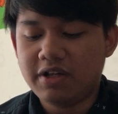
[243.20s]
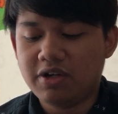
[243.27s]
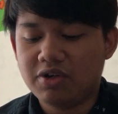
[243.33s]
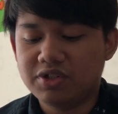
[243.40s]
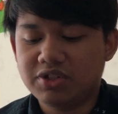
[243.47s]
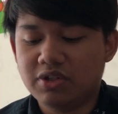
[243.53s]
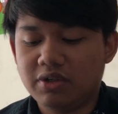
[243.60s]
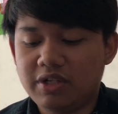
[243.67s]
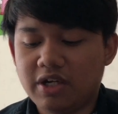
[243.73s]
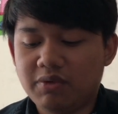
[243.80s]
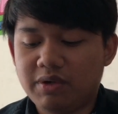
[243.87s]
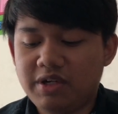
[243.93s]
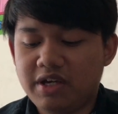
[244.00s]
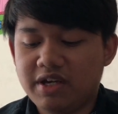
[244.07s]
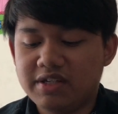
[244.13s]
also another
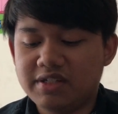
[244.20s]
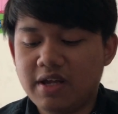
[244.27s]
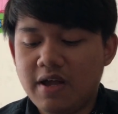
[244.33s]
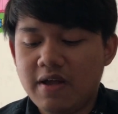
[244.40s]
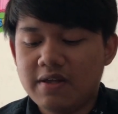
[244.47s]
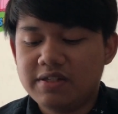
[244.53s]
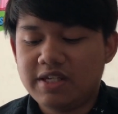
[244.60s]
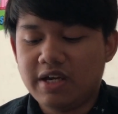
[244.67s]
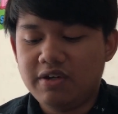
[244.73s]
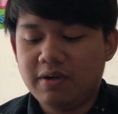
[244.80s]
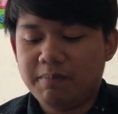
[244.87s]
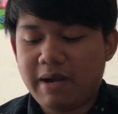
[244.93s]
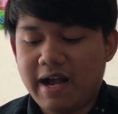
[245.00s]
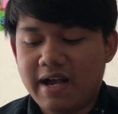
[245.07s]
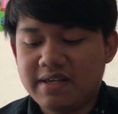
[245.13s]
one is tell your
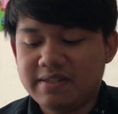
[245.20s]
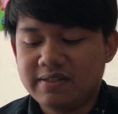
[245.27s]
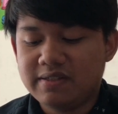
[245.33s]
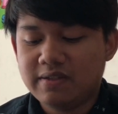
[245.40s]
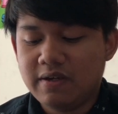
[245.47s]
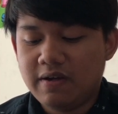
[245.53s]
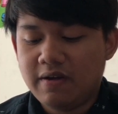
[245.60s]
past,